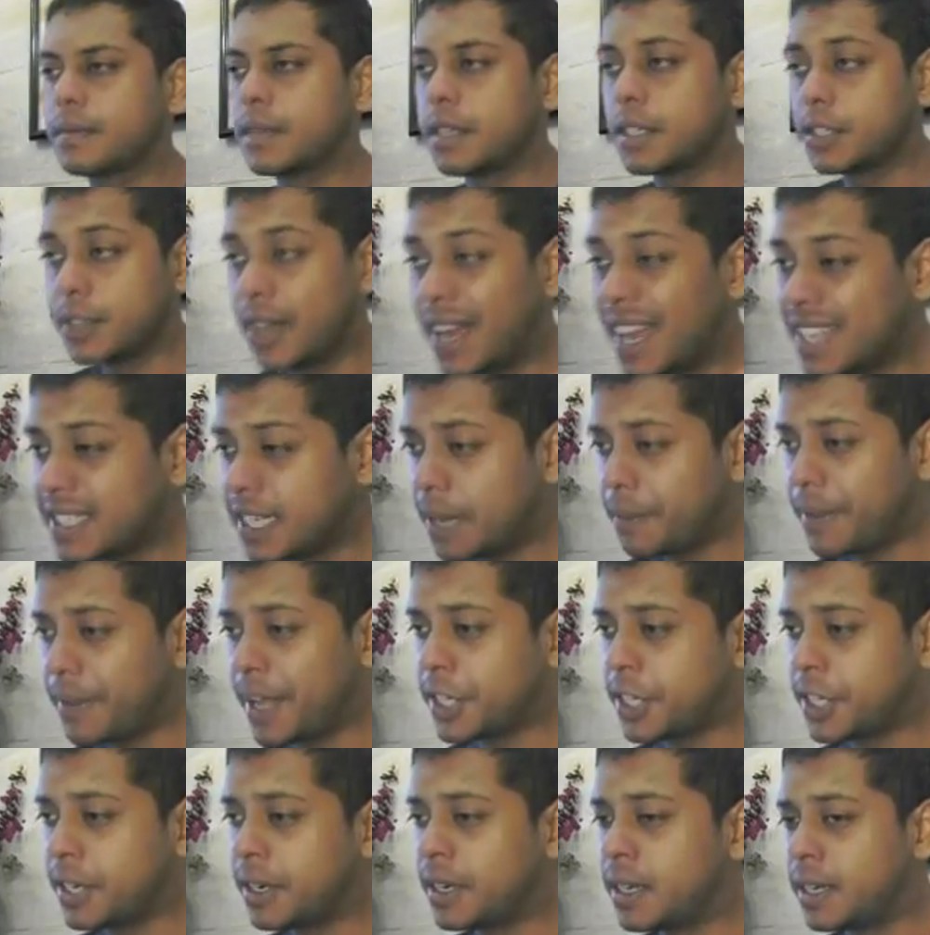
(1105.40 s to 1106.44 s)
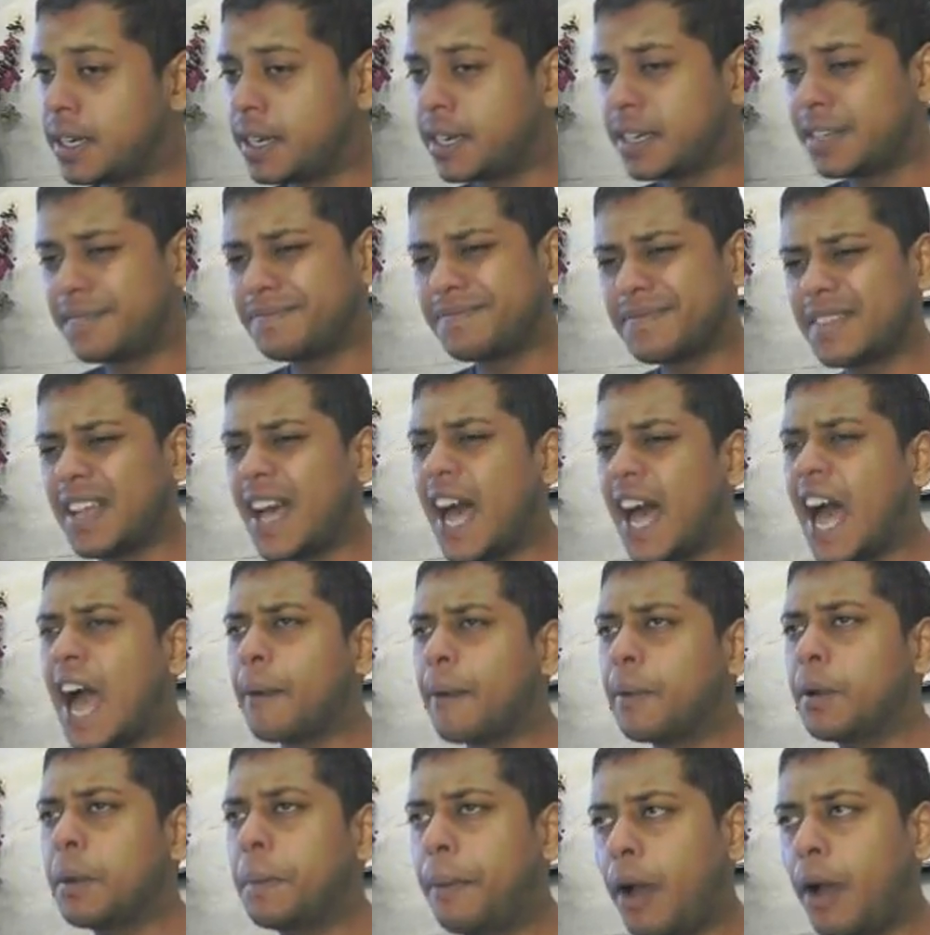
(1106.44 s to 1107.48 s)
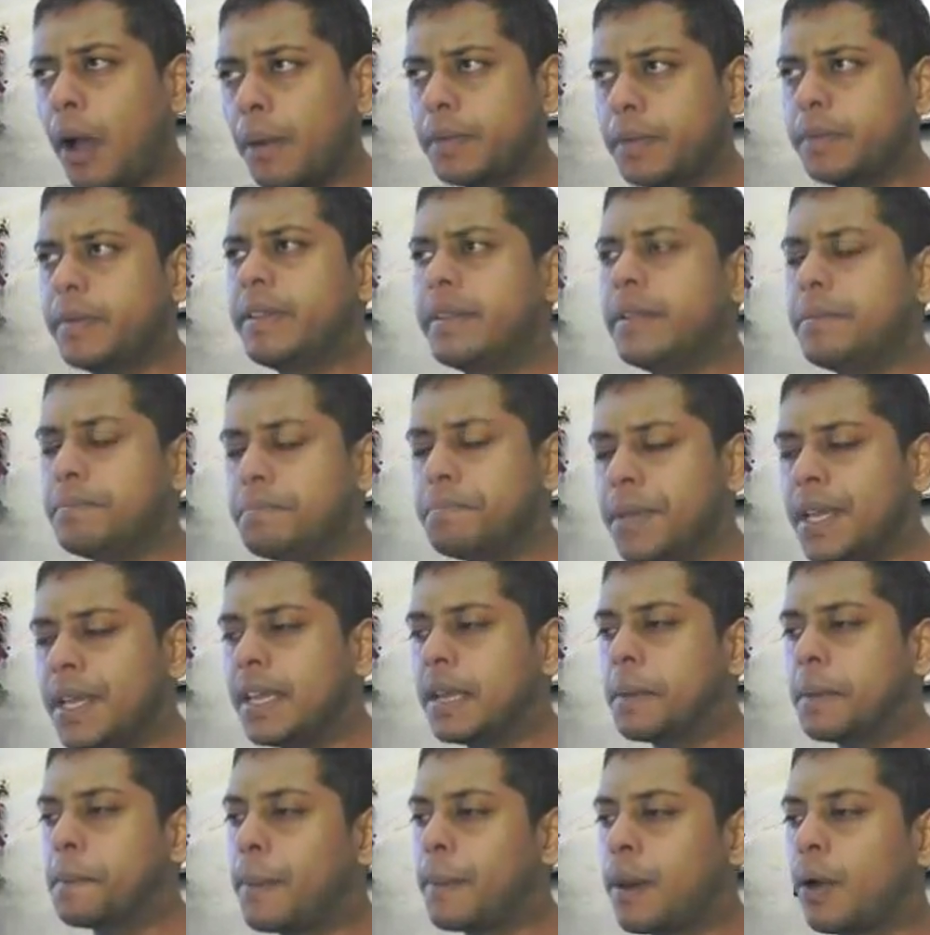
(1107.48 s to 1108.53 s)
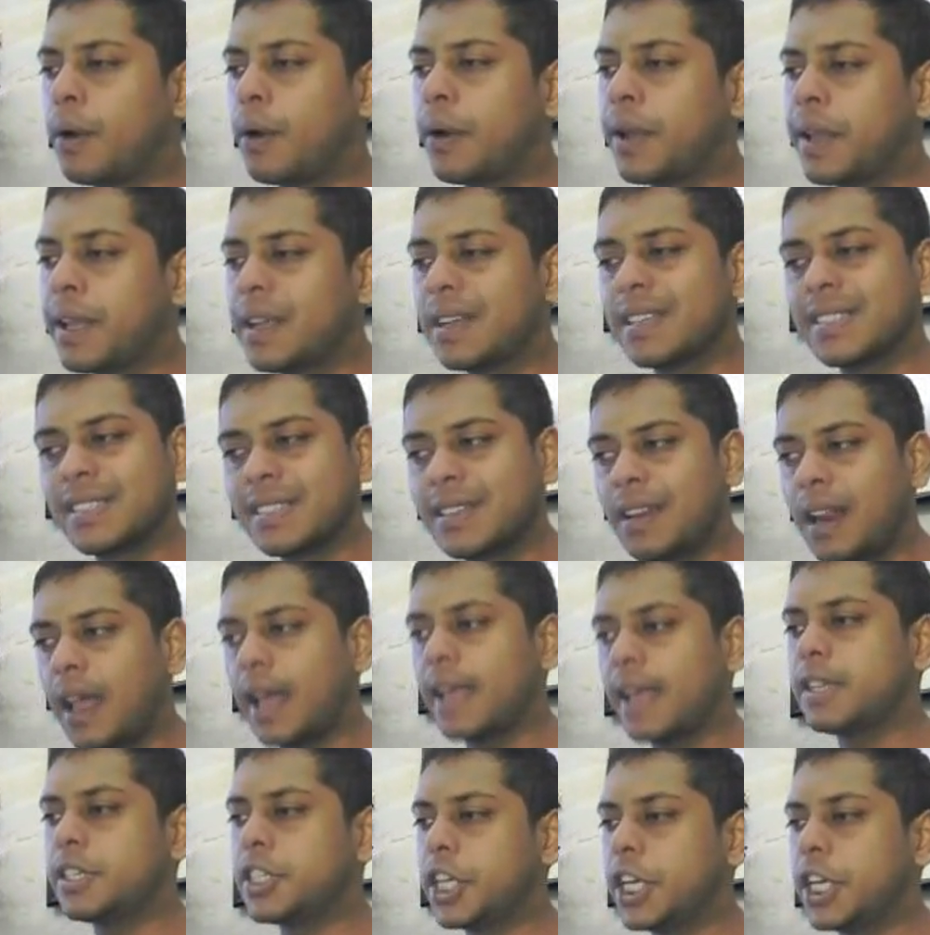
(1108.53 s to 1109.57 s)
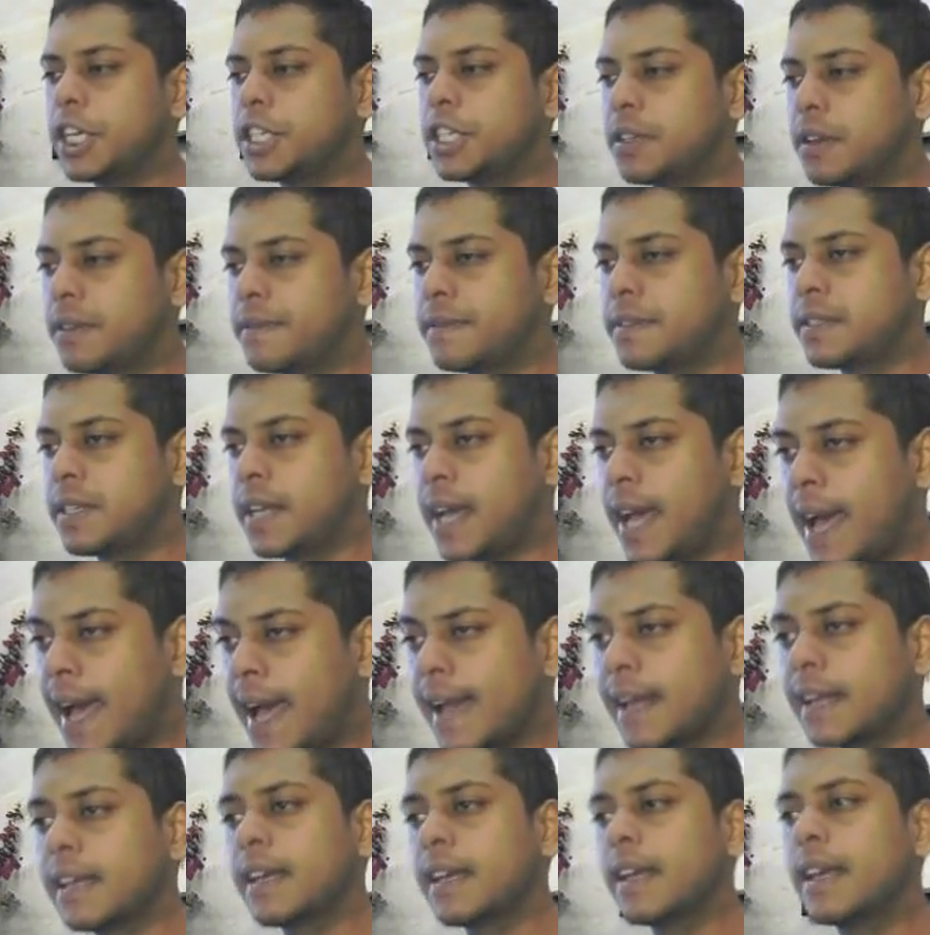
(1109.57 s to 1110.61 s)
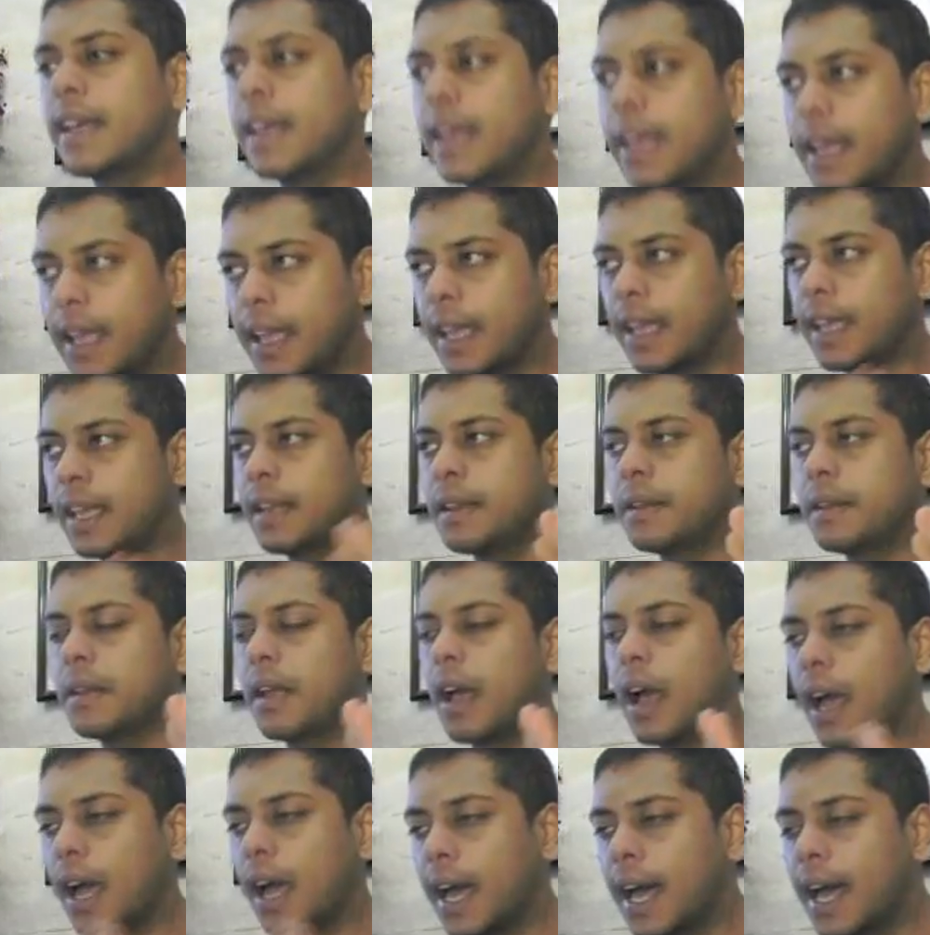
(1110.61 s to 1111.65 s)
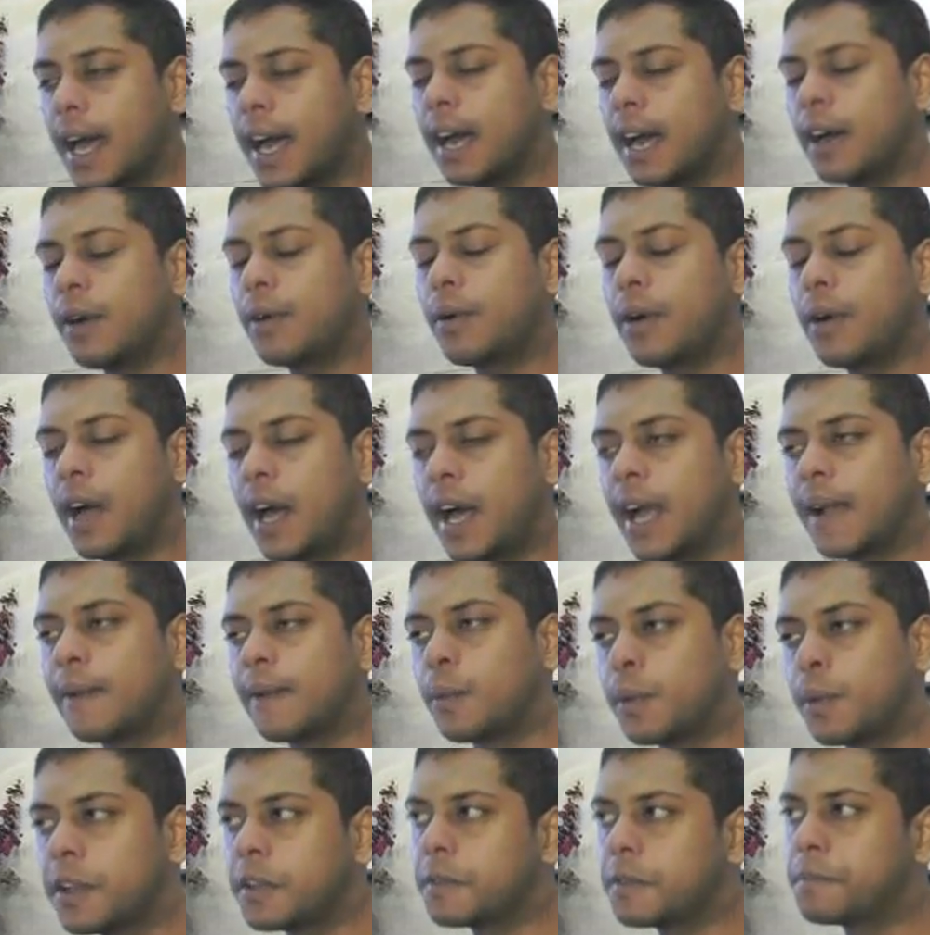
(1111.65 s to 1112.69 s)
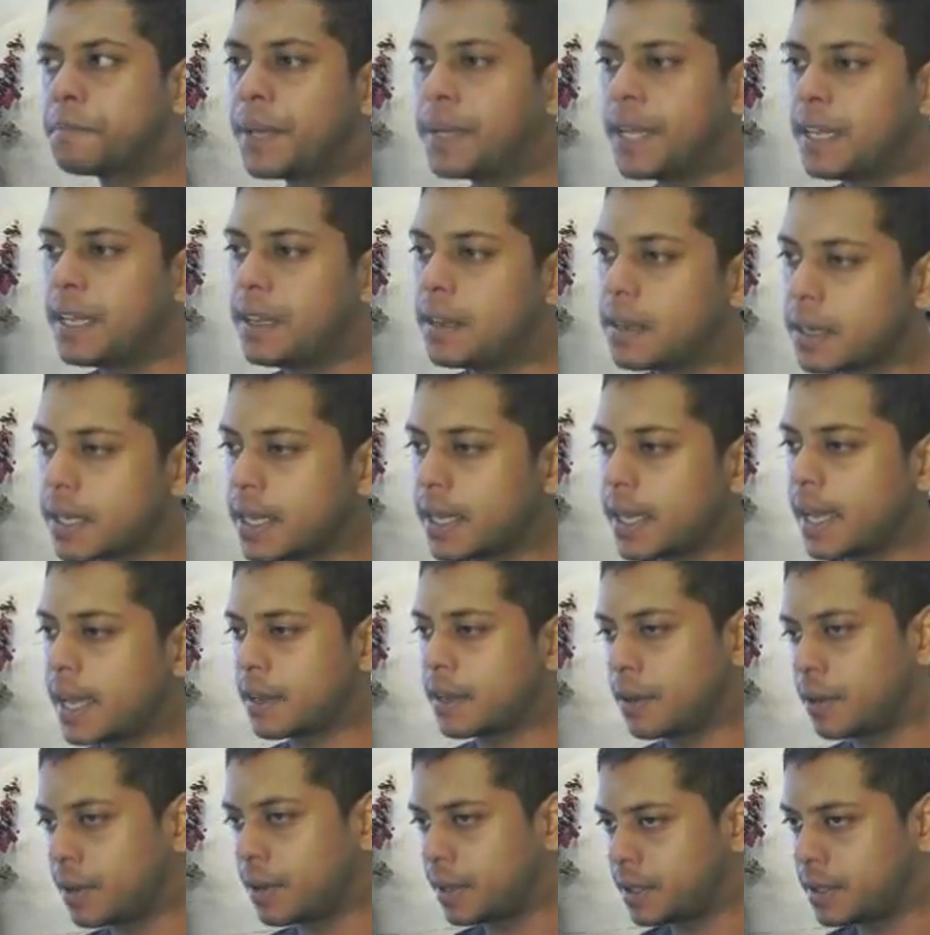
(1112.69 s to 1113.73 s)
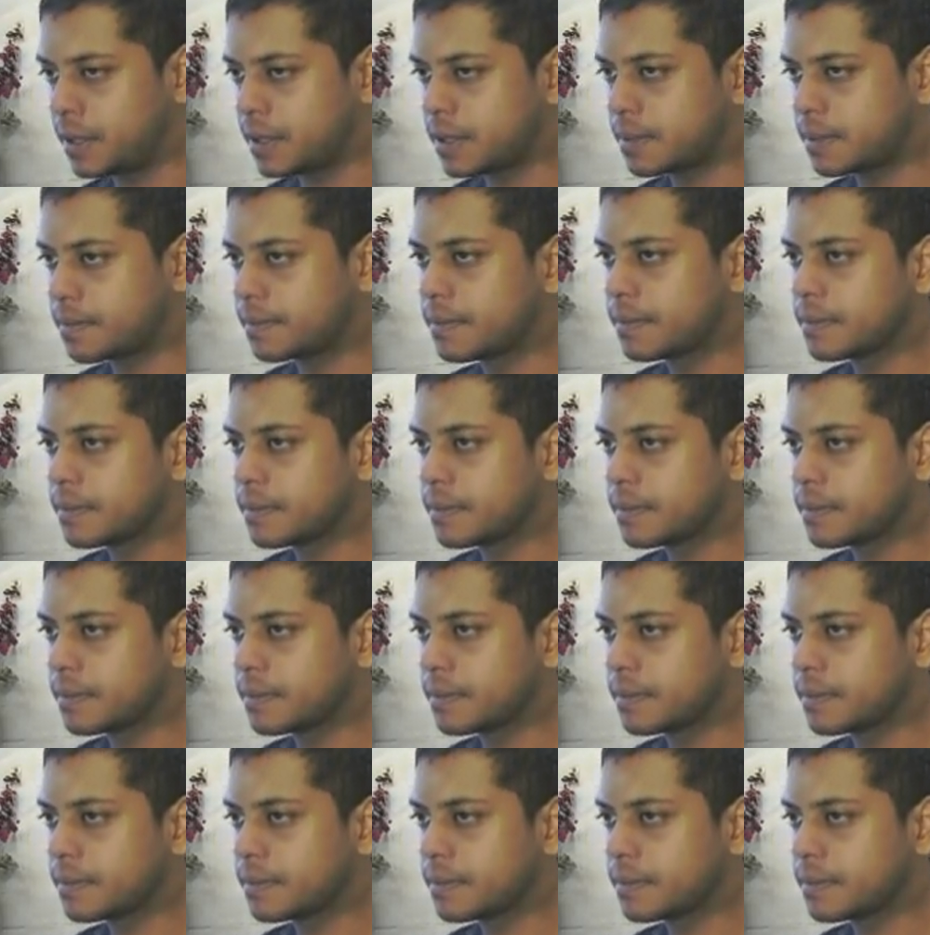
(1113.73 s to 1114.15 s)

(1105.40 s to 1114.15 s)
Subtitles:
So as I mentioned earlier, I will probably be employing a slight change of tack in how I will be looking at coins.